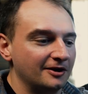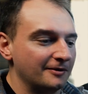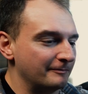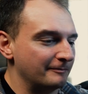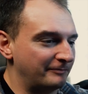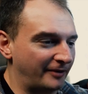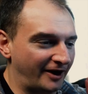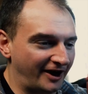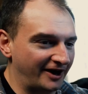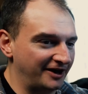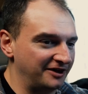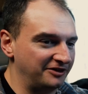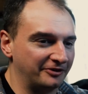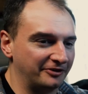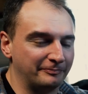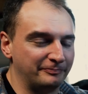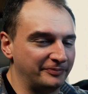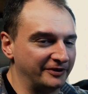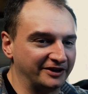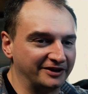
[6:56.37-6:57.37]
buy the
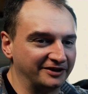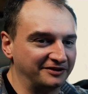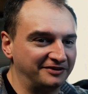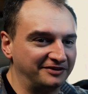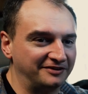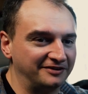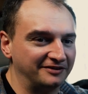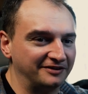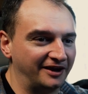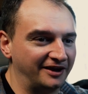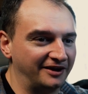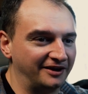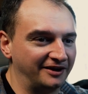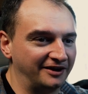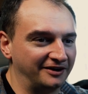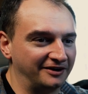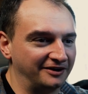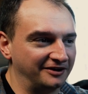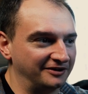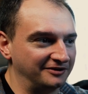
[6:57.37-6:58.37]
biggest
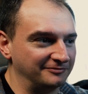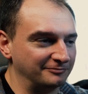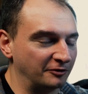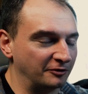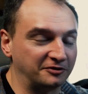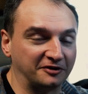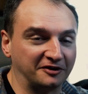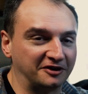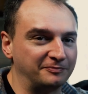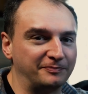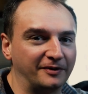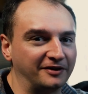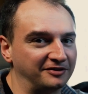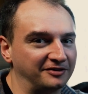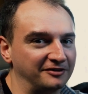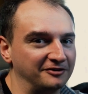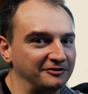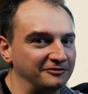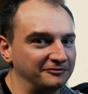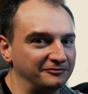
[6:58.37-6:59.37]
and most
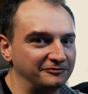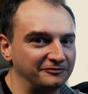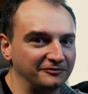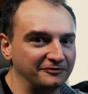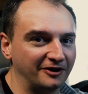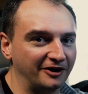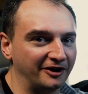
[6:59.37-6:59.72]
expensive